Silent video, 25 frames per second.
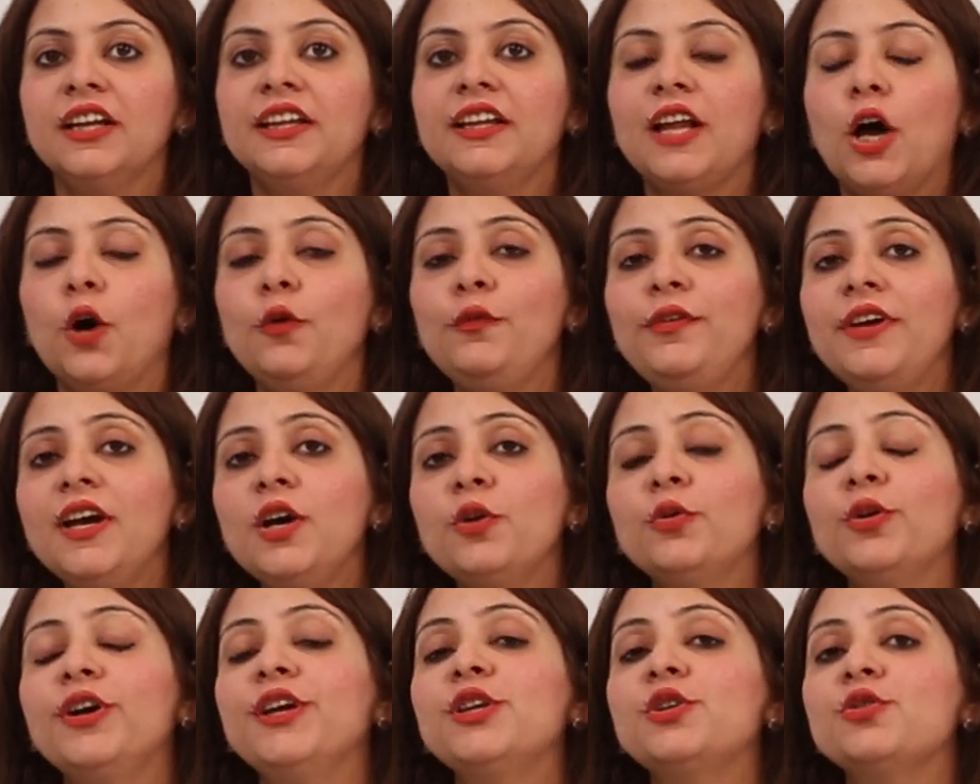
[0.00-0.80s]
Now we are
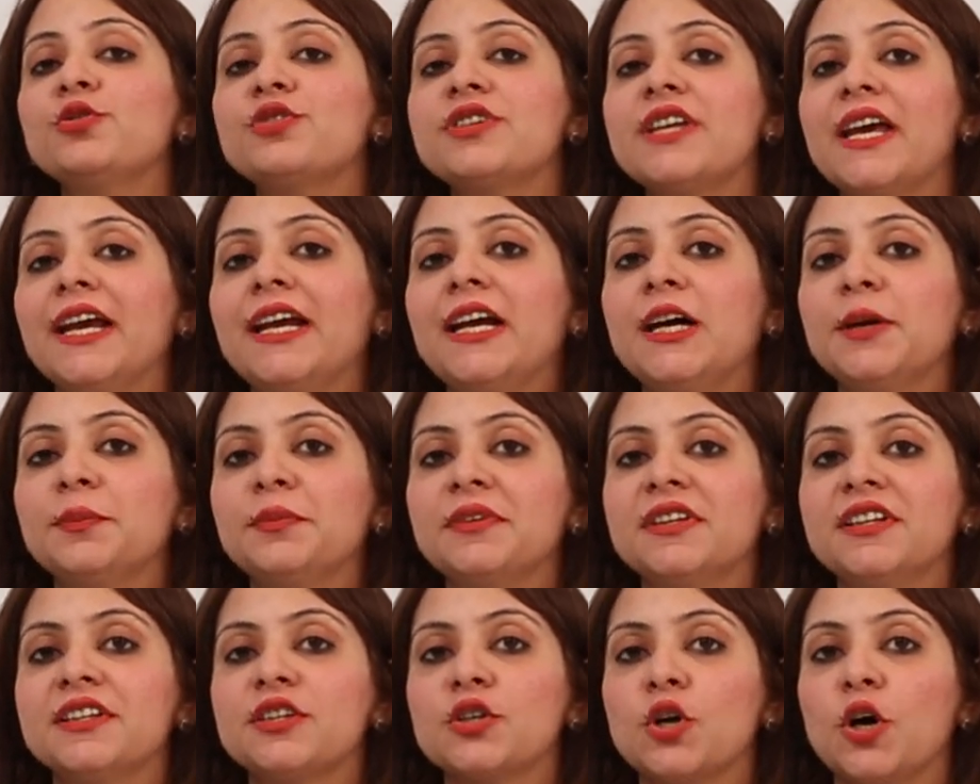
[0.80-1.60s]
going to take
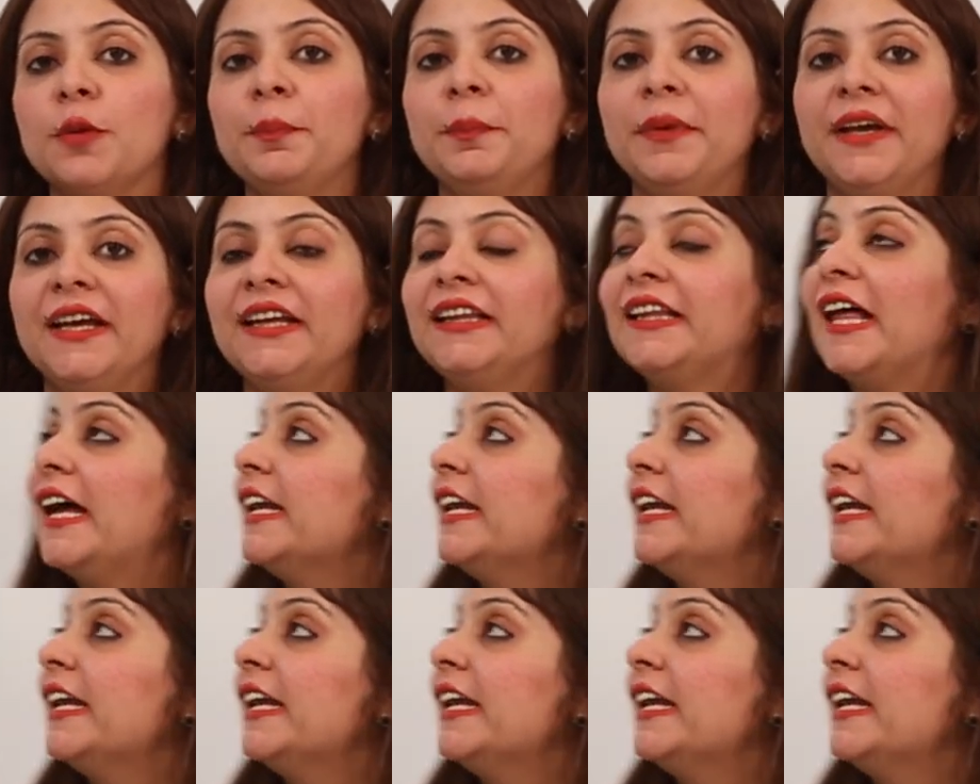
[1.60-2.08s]
up the topic